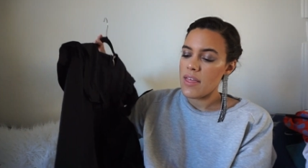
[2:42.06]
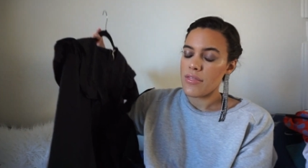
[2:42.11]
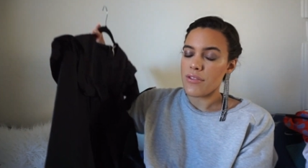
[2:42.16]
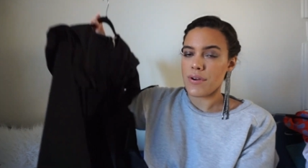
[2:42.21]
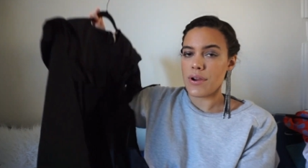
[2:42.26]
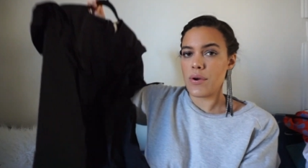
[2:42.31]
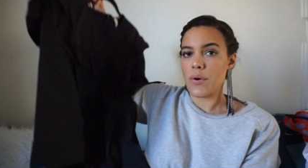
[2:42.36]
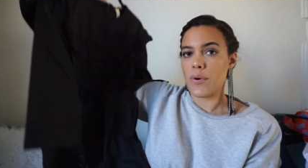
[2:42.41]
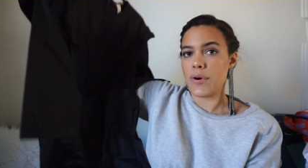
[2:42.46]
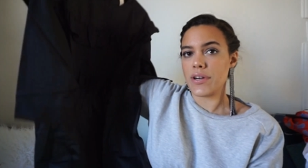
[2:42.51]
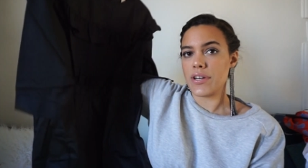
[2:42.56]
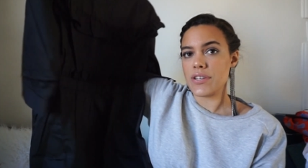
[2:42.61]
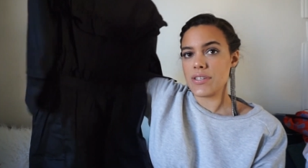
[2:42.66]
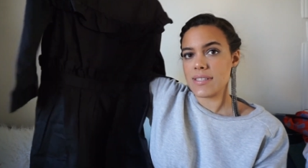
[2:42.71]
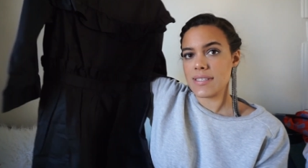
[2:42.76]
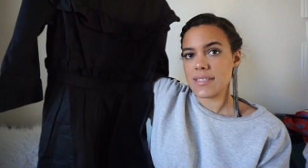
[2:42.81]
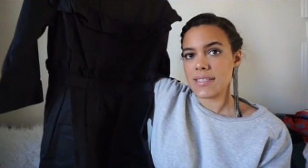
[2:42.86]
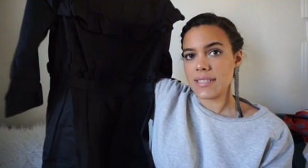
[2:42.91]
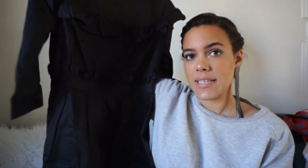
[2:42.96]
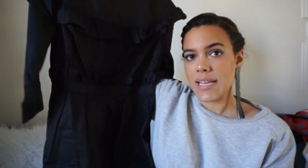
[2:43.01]
three quarter
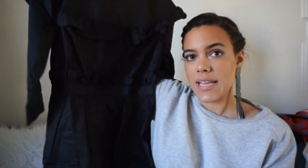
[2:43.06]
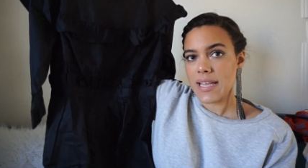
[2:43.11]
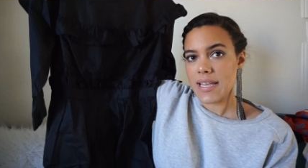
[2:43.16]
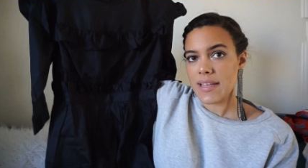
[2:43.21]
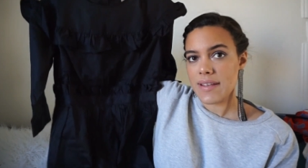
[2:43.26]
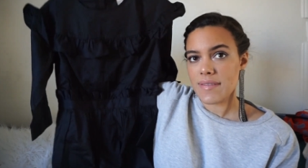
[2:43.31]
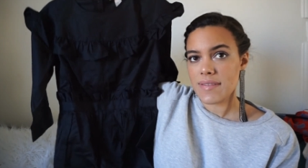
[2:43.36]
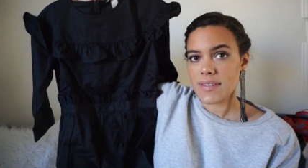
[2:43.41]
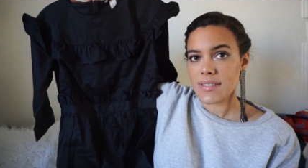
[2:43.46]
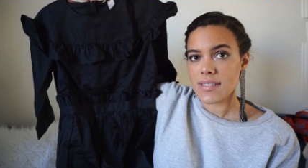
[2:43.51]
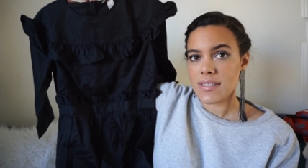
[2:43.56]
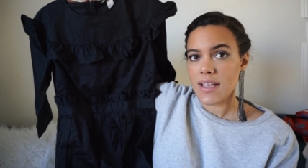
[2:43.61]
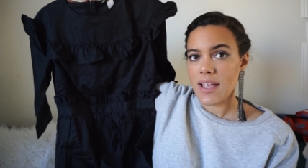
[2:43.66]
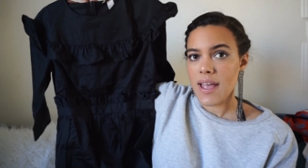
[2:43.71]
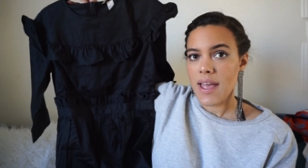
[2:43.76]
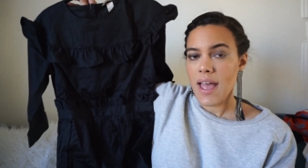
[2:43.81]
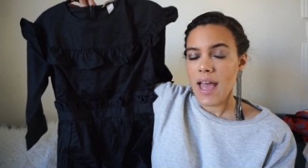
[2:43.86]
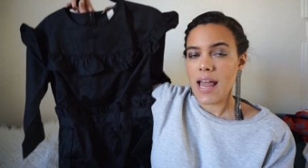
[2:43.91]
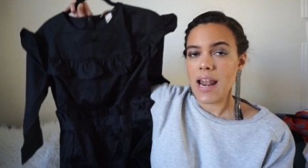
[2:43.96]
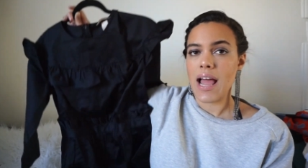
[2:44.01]
sleeves.
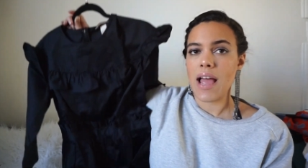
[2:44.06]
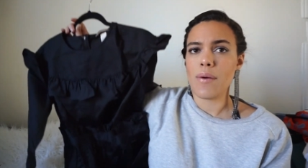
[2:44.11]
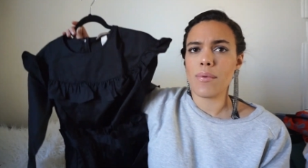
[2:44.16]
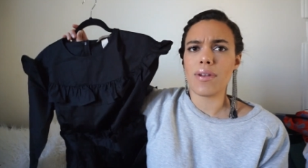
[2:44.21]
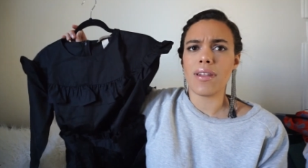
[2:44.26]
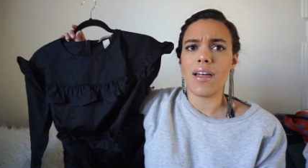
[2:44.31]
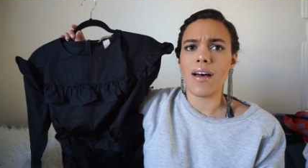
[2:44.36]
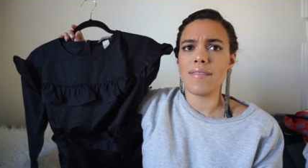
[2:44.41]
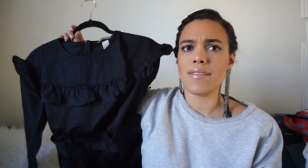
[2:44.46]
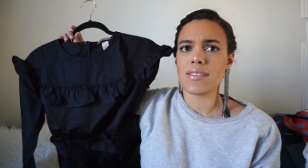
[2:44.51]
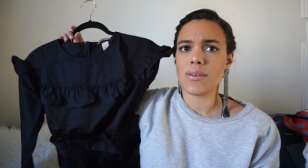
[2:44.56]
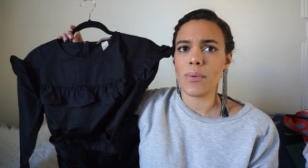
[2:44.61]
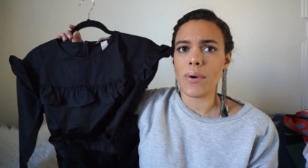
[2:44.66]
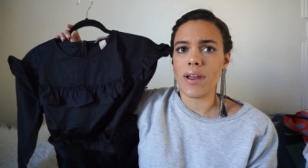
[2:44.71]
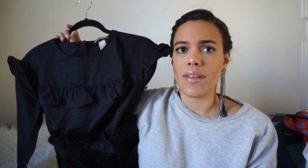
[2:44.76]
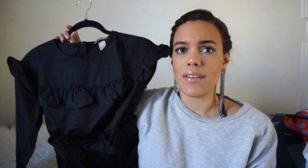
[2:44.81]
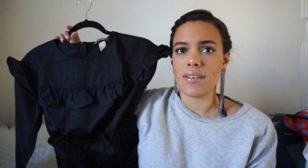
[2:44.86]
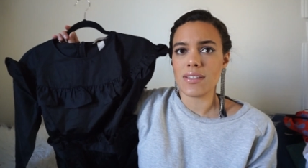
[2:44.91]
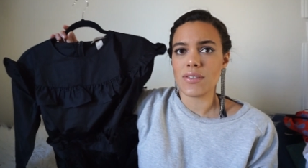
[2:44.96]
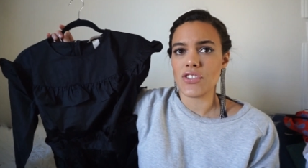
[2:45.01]
And I would love to
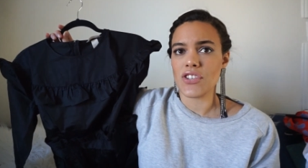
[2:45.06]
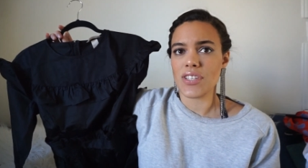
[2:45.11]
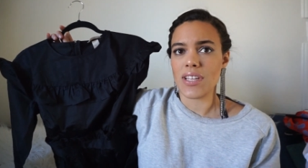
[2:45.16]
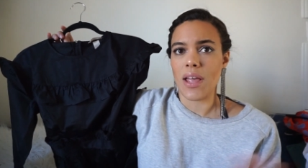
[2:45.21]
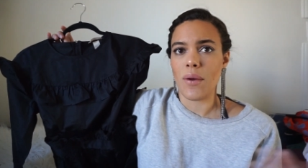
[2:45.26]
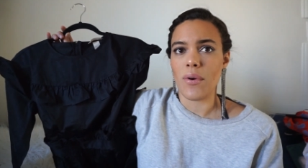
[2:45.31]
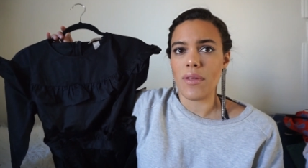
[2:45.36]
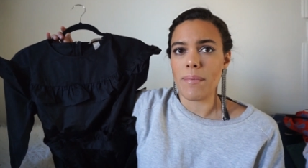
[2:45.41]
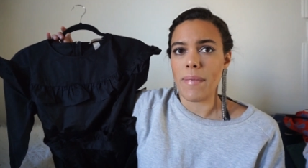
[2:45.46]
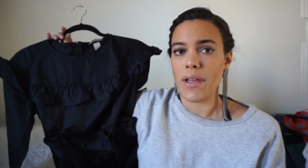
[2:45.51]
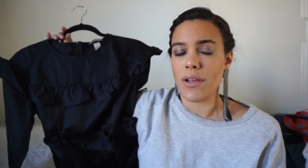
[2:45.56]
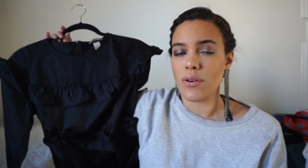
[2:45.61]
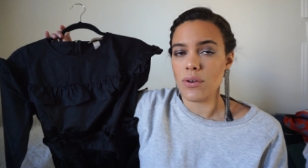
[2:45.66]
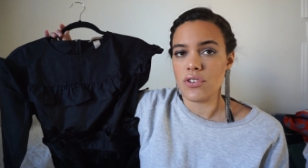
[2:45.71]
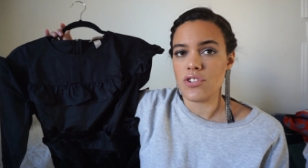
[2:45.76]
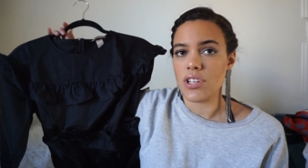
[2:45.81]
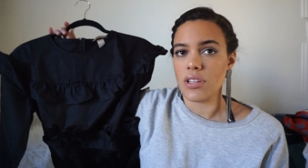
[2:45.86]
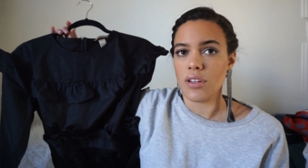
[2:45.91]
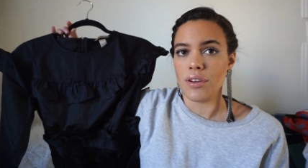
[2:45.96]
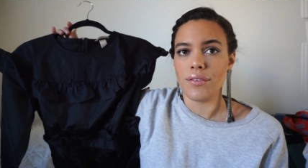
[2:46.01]
wear this just like with my
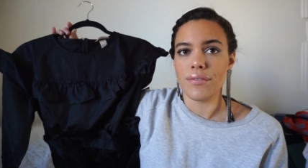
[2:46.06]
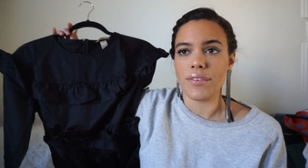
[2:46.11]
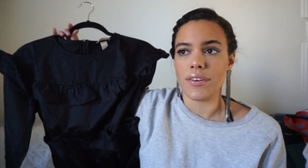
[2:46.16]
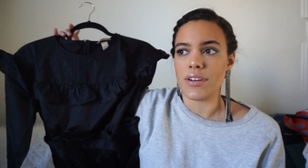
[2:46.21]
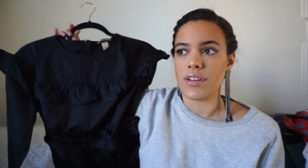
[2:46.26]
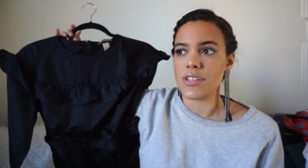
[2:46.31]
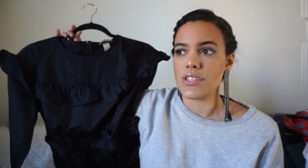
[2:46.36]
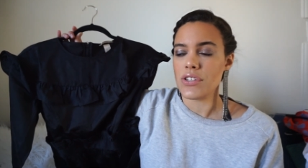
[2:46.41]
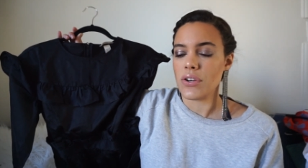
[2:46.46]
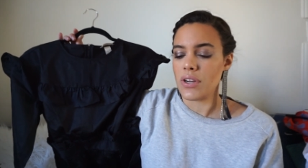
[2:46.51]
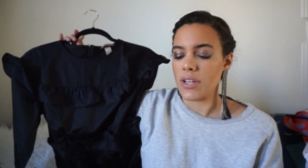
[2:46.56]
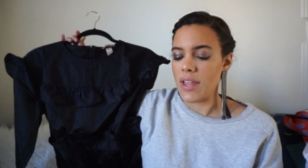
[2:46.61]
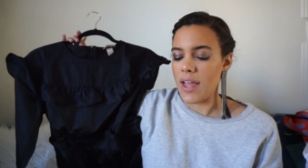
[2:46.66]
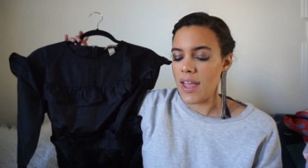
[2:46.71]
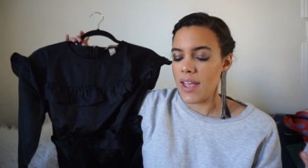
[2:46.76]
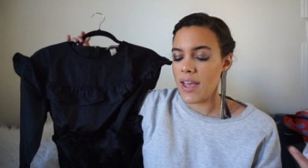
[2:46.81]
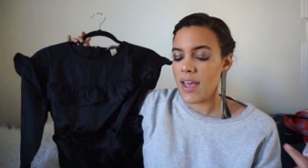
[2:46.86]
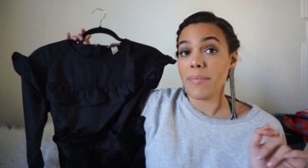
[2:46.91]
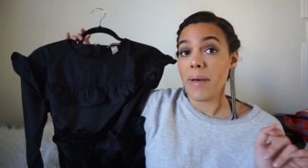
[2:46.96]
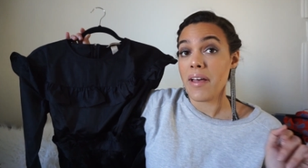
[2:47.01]
Gucci loafers or
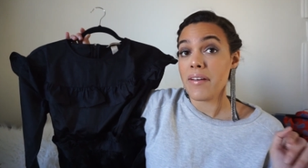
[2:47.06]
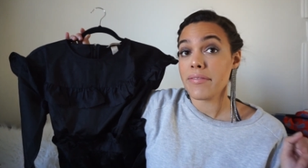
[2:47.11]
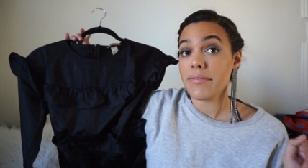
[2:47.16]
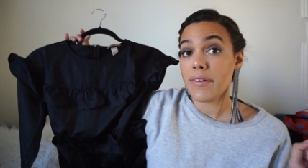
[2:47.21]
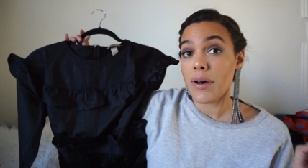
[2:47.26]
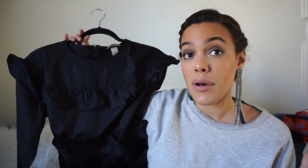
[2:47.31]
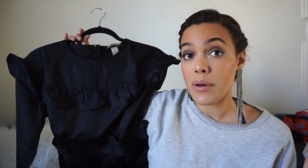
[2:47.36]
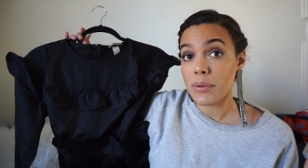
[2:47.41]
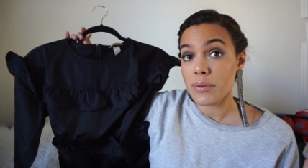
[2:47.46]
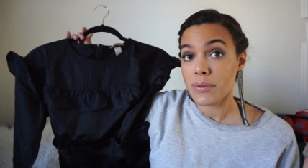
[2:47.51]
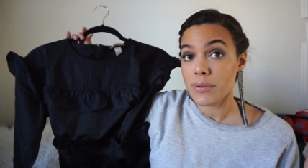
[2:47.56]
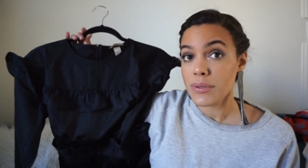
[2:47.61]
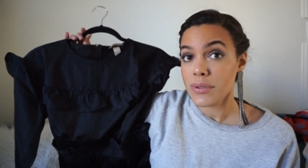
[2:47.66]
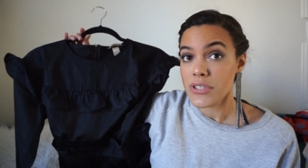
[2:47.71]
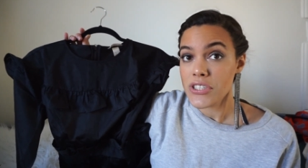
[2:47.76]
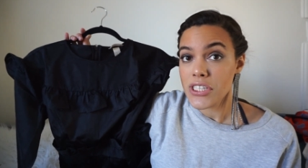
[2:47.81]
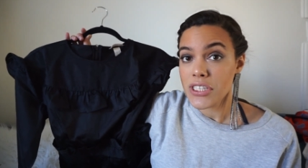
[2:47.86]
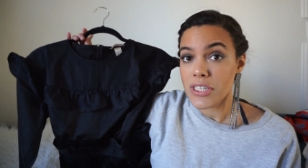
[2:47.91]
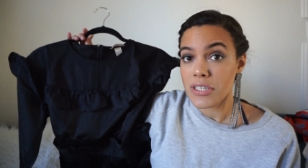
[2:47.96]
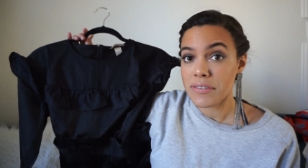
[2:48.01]
like my faux
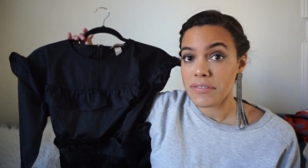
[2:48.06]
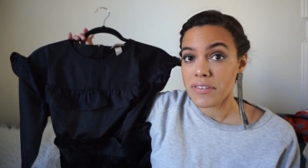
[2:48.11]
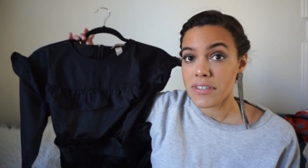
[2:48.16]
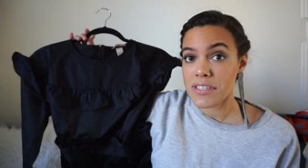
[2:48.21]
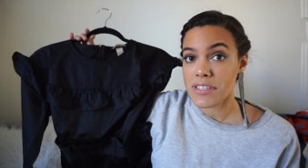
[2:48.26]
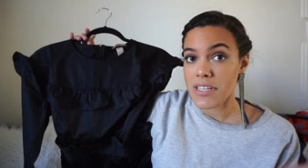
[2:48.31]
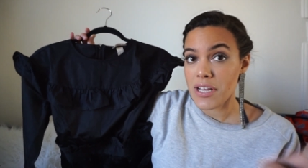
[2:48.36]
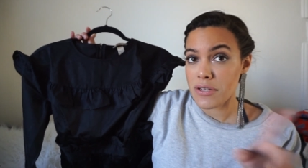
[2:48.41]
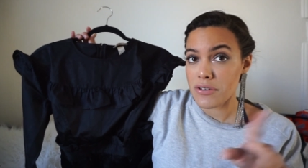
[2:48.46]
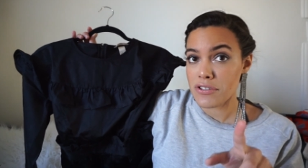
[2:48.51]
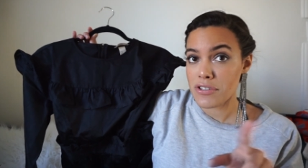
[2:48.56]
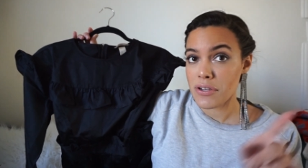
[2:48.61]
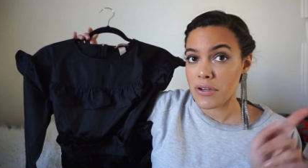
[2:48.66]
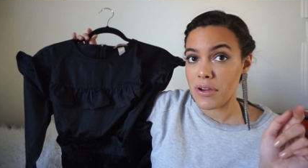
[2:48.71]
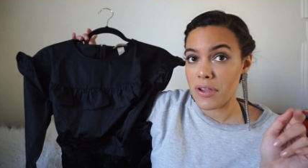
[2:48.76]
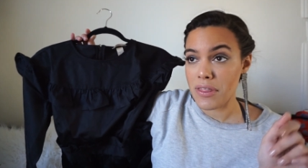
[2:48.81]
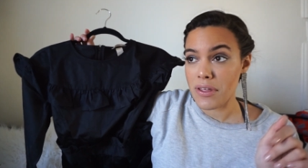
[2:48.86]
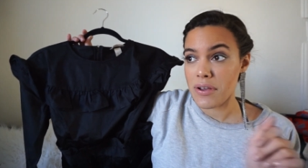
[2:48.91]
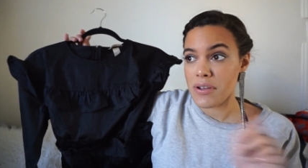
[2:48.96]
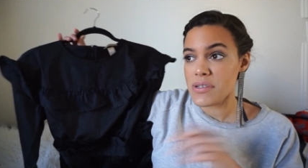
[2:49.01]
Gucci loafers. I'll show
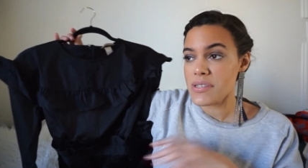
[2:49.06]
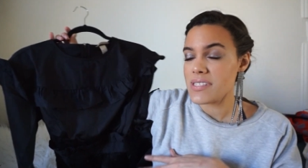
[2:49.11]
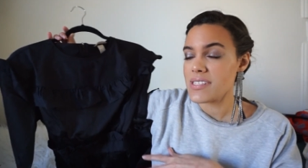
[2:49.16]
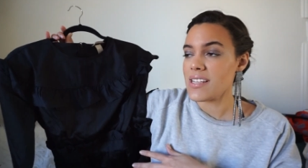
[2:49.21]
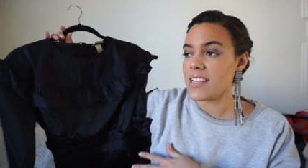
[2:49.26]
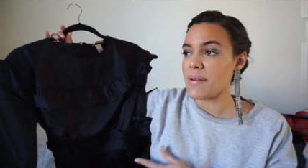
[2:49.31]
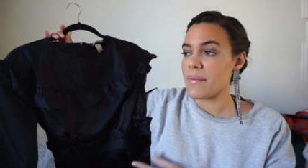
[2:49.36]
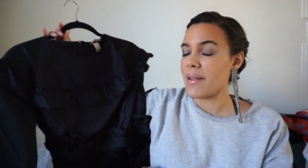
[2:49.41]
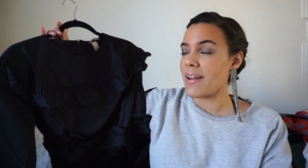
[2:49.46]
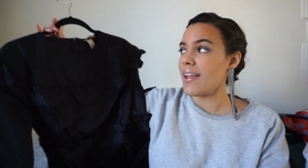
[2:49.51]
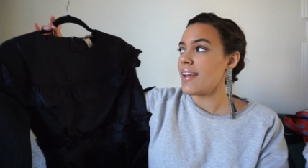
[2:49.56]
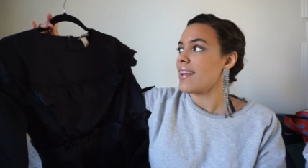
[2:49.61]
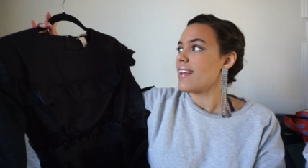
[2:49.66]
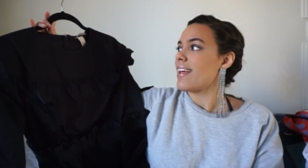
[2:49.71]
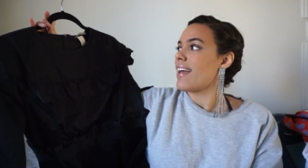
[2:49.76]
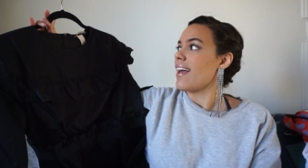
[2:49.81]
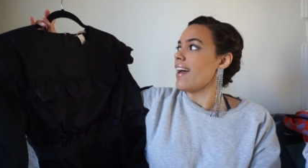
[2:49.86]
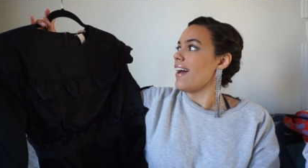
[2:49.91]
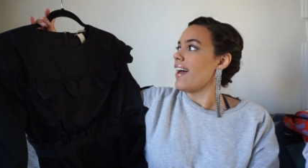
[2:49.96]
you those in a minute.